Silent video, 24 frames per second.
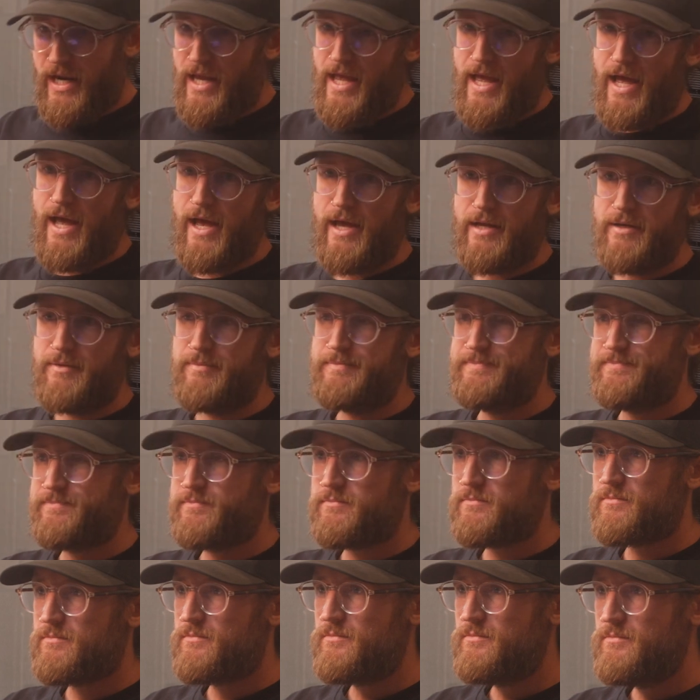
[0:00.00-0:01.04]
I had.
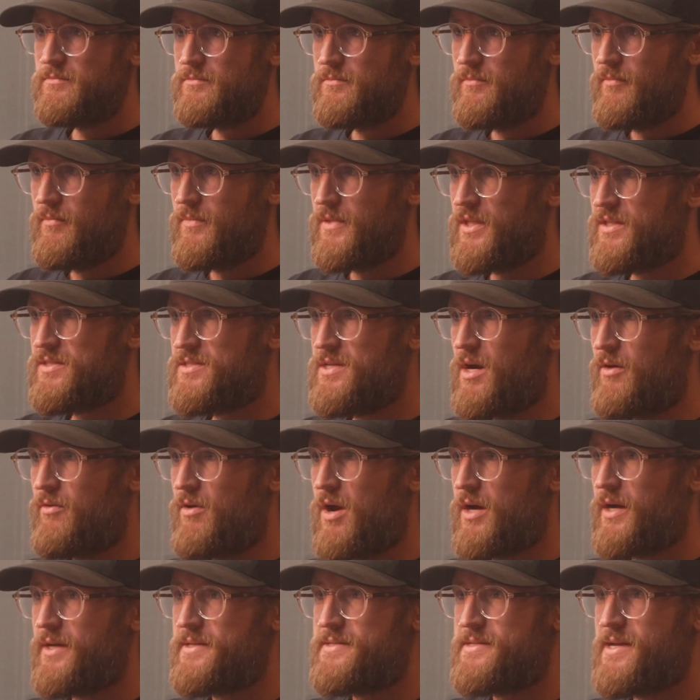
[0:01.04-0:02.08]
It's not rocket